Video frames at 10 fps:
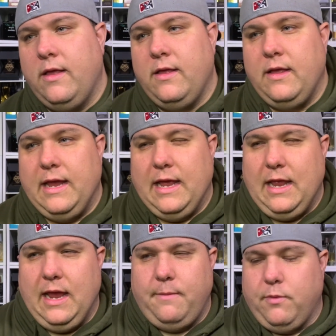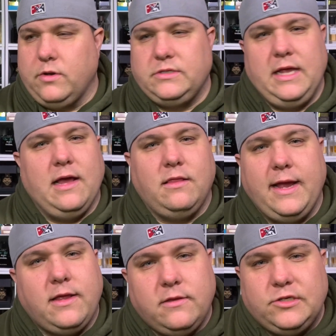and personally, I like
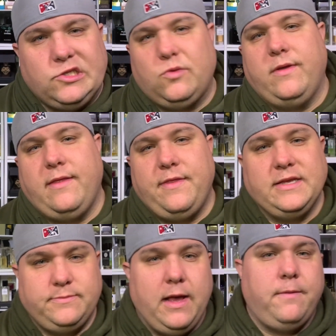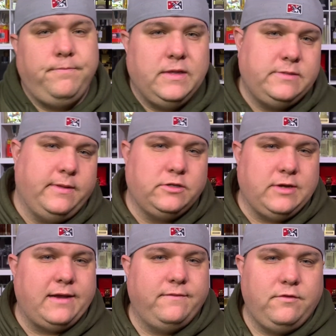just the way that they smell. They smell
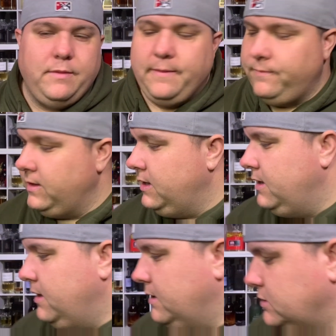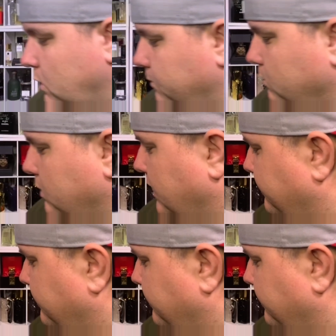attractive to me. So we're going to give this